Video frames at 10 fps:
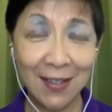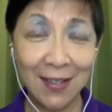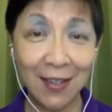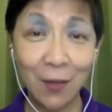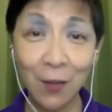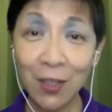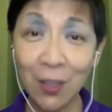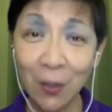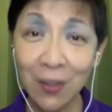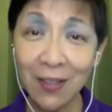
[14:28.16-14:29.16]
If we
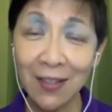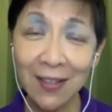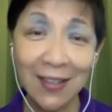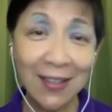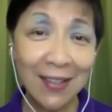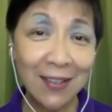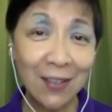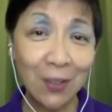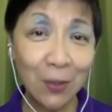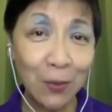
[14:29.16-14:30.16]
don't
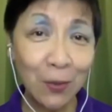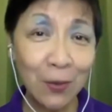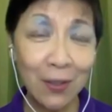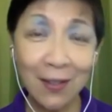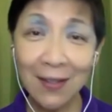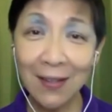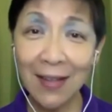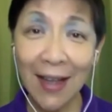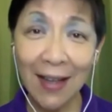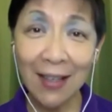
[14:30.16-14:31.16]
do
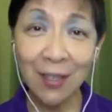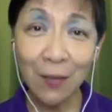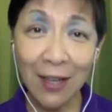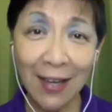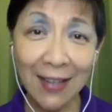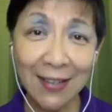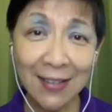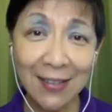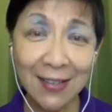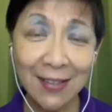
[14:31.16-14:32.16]
the acts of
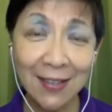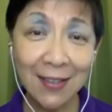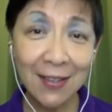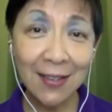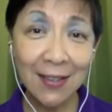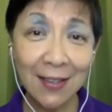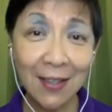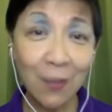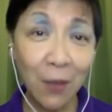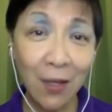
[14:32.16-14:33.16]
kindness,
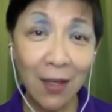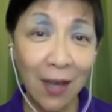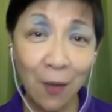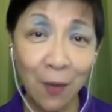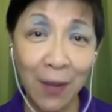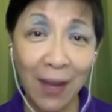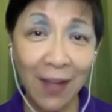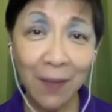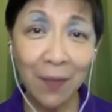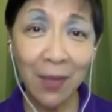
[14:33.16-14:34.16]
then our
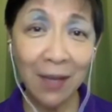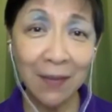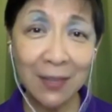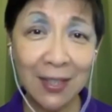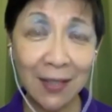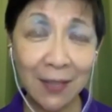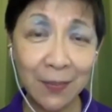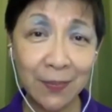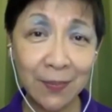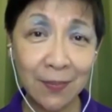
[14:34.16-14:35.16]
bank may be empty.
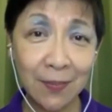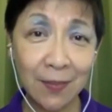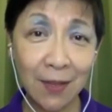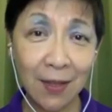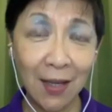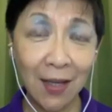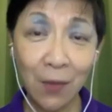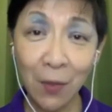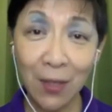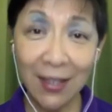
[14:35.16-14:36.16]
And
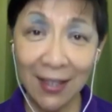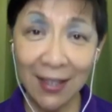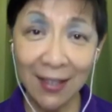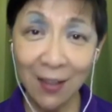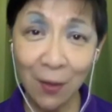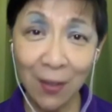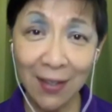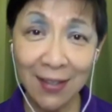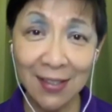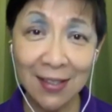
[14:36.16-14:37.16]
when we need the
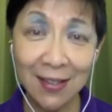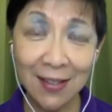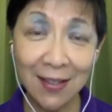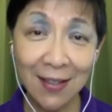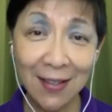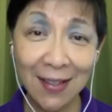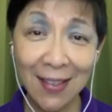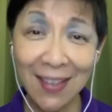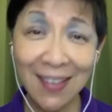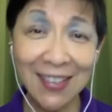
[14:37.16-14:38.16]
credits,
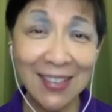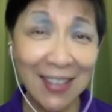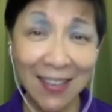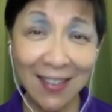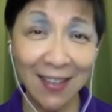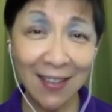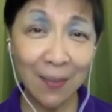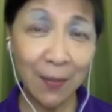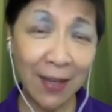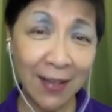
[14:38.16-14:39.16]
there's nothing in the
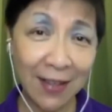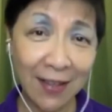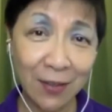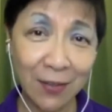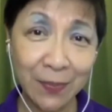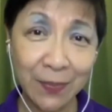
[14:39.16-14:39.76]
bank account.